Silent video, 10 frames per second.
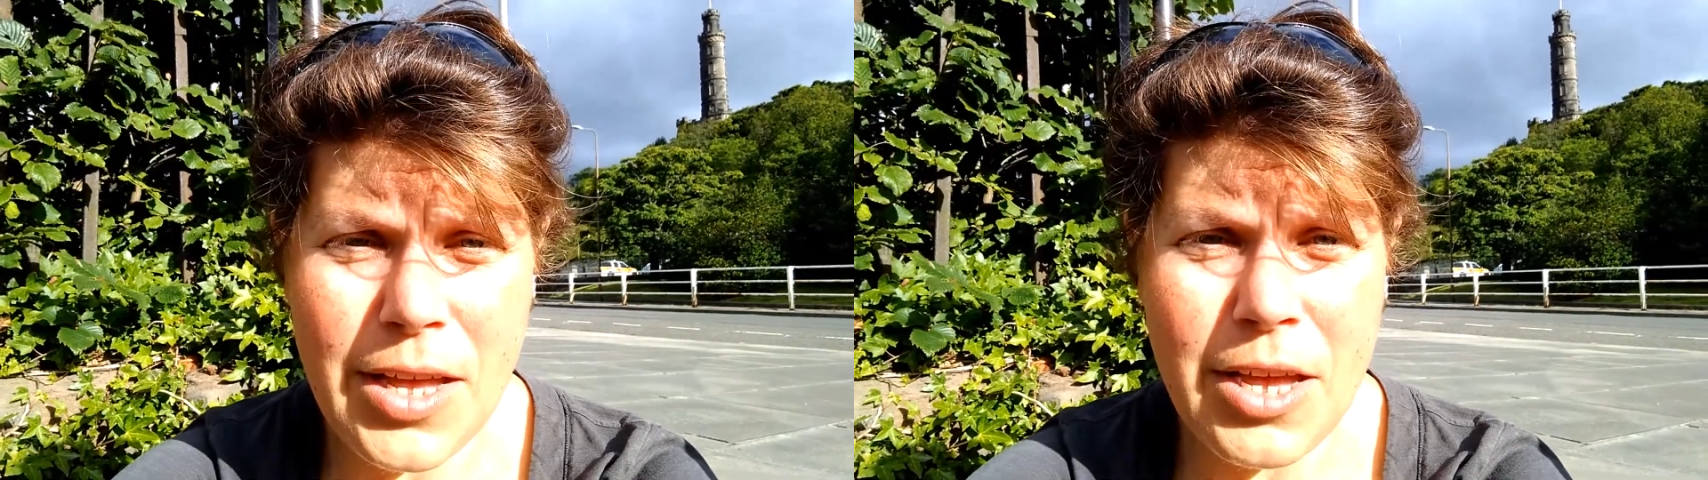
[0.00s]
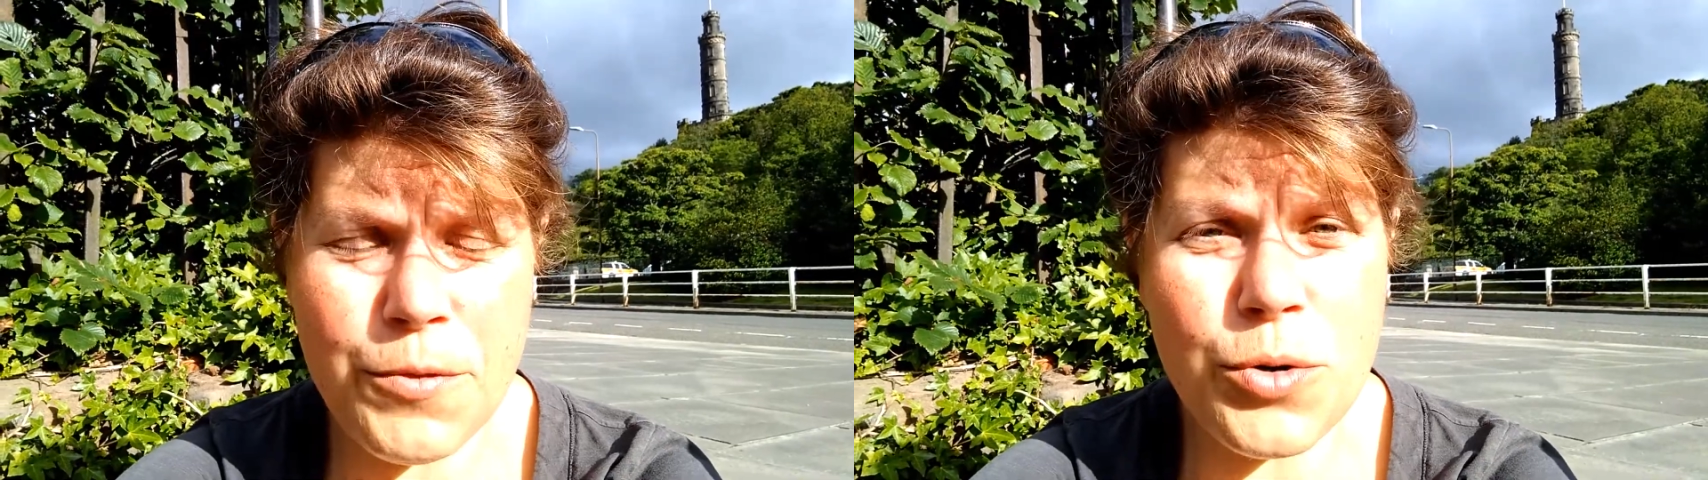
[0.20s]

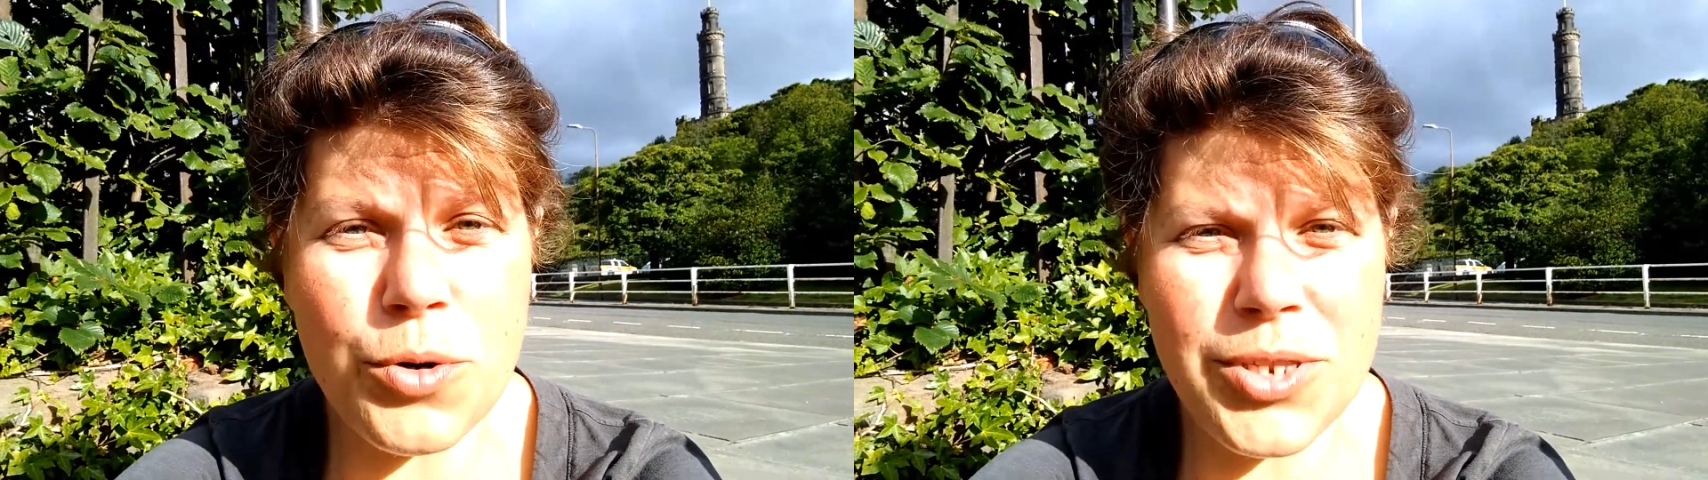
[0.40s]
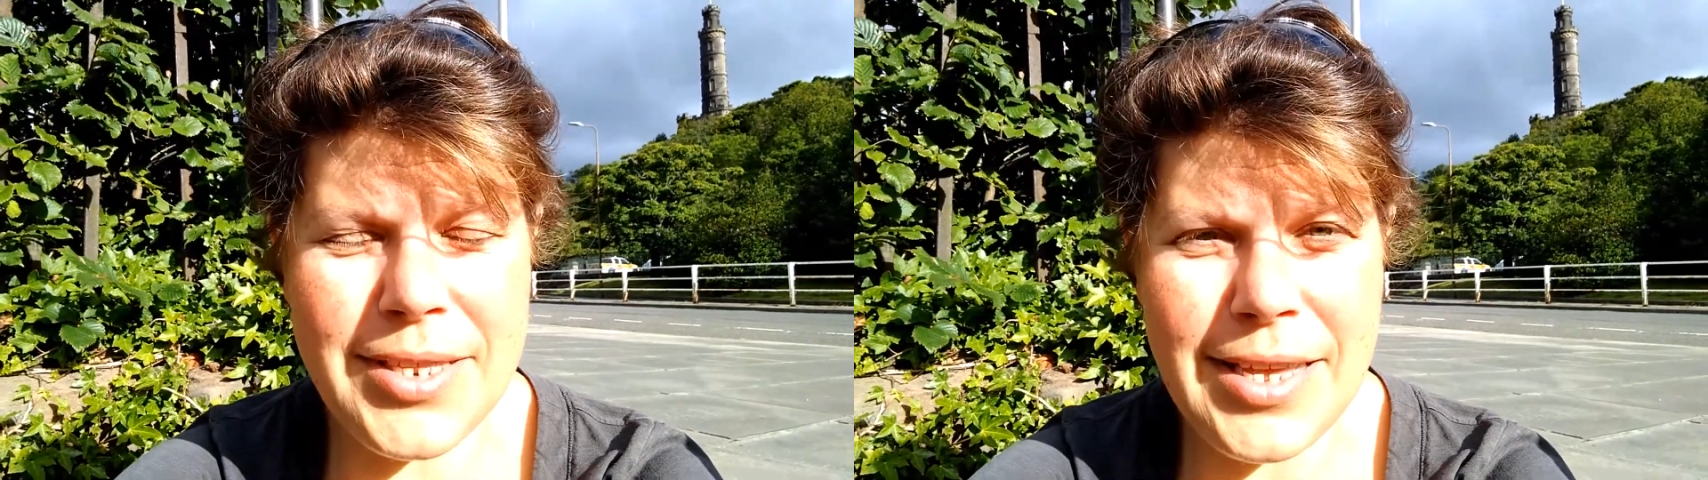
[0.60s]
Of
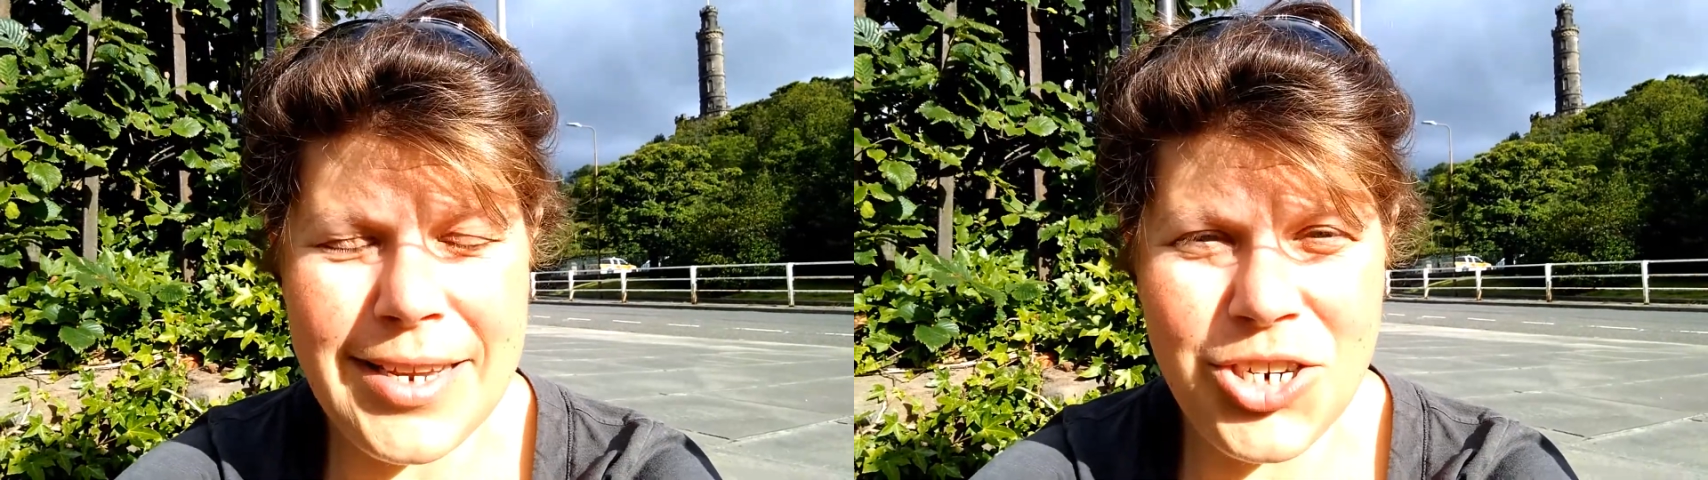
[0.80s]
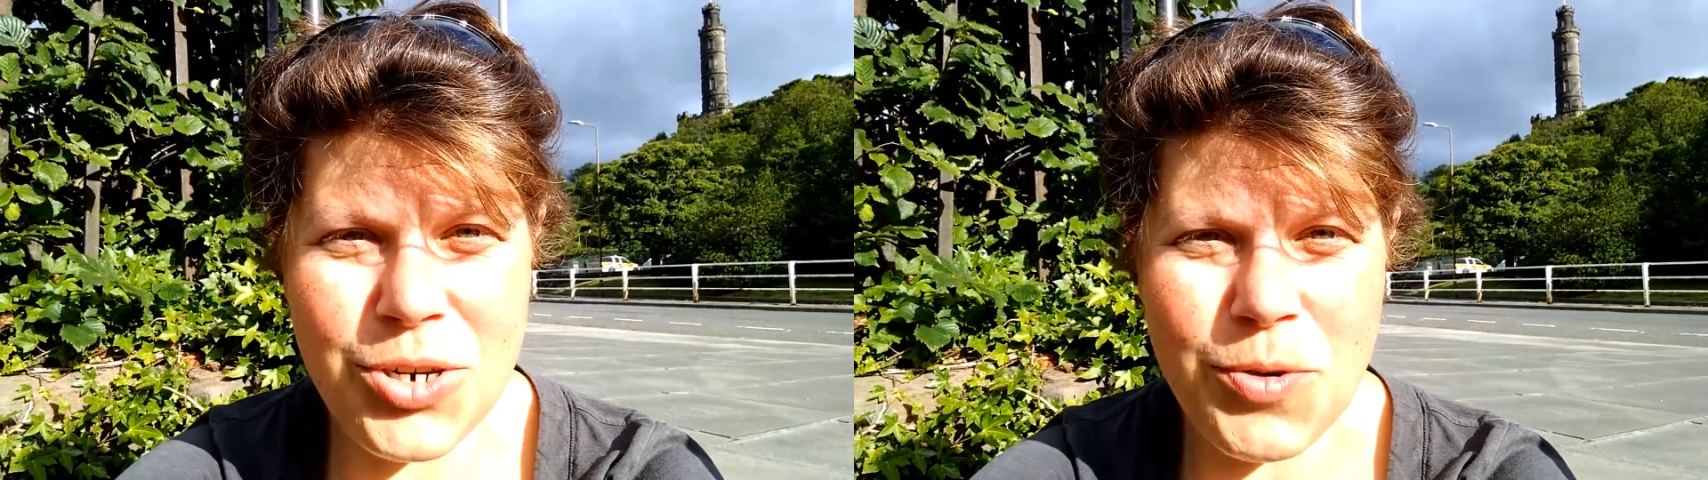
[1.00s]
course, the
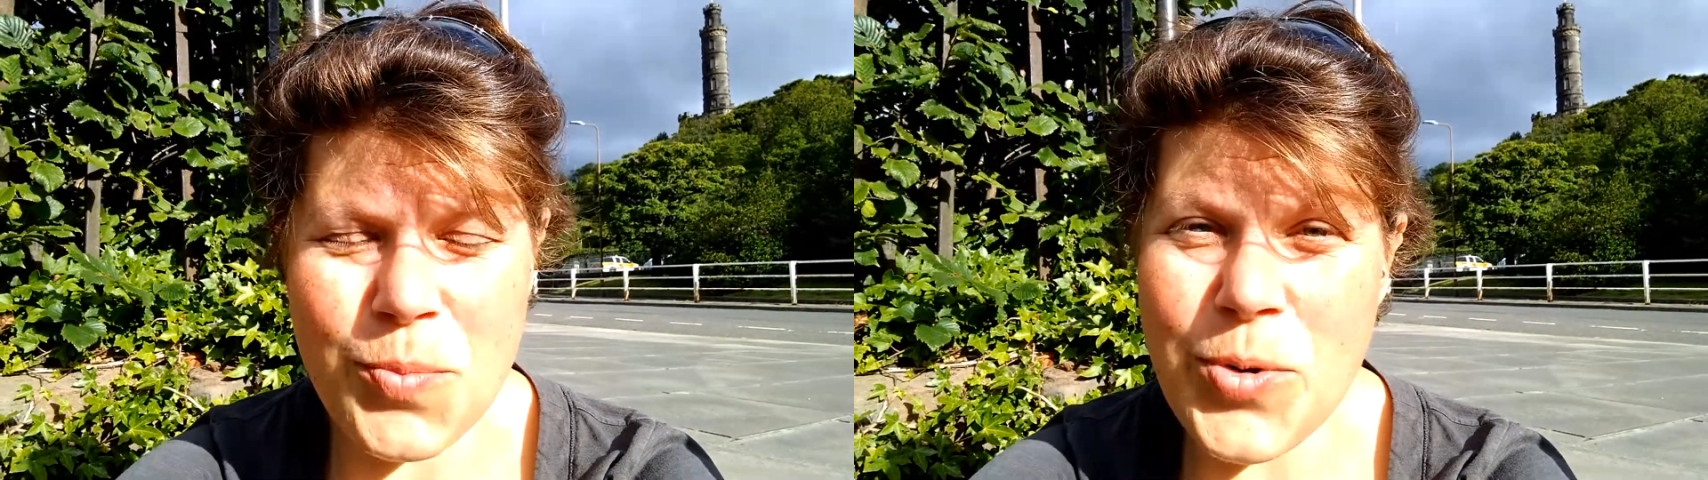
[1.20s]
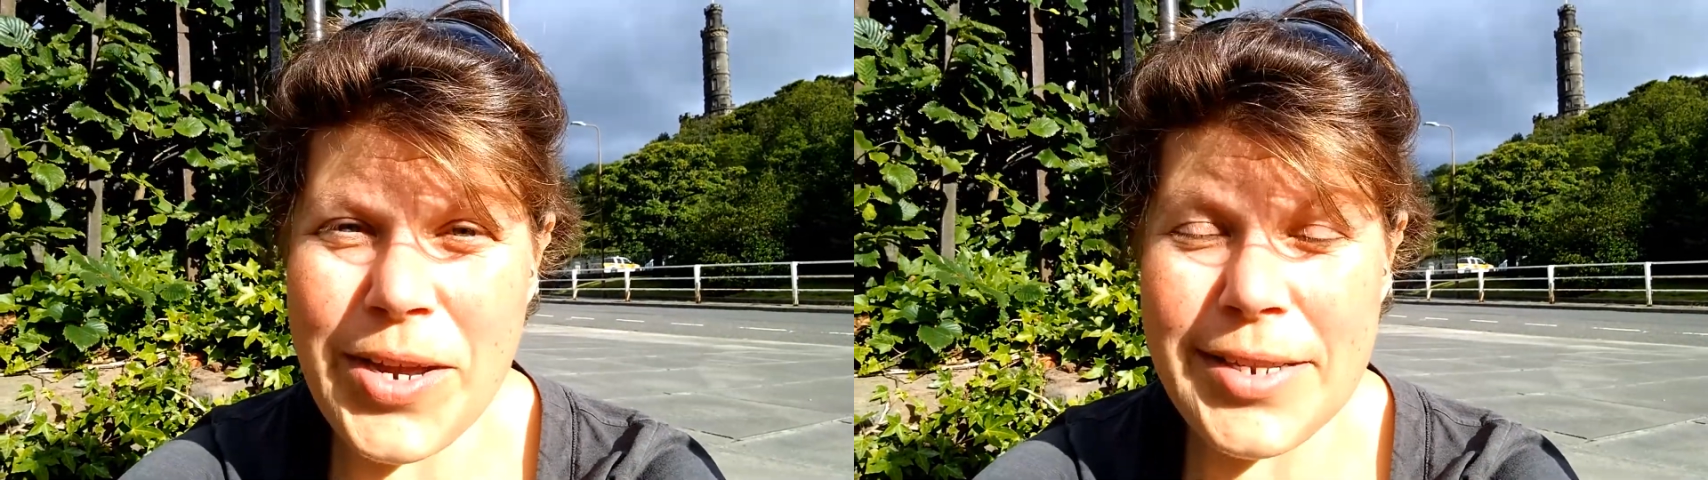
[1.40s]
issue of
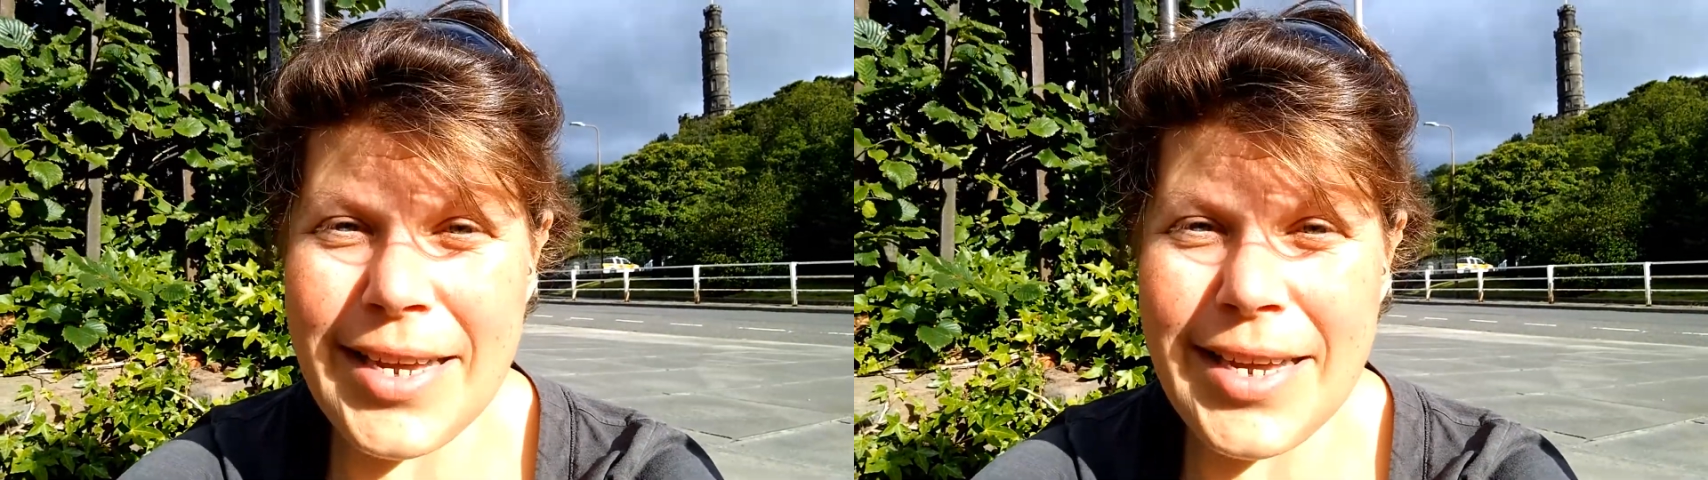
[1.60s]
Maria's